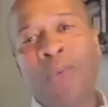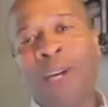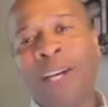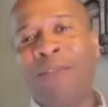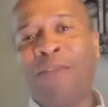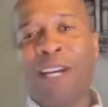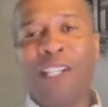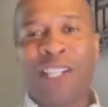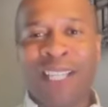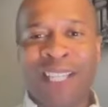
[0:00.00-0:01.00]
well,
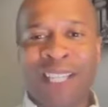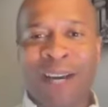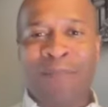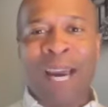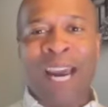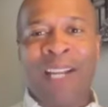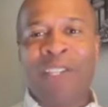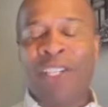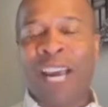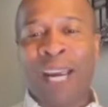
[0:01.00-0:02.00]
inflation isn't that bad. It's
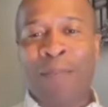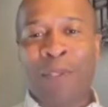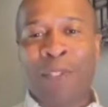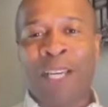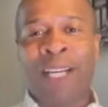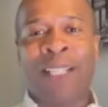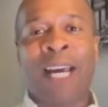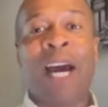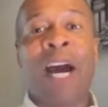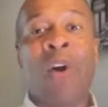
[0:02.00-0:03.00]
just eight percent. It's
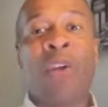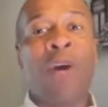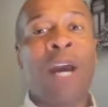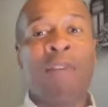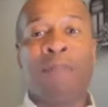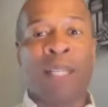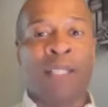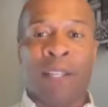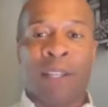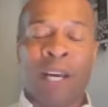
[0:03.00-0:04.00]
like, oh, you haven't been
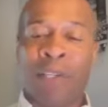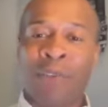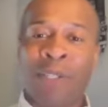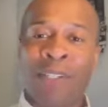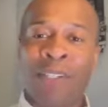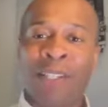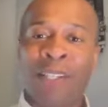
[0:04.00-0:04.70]
to other countries.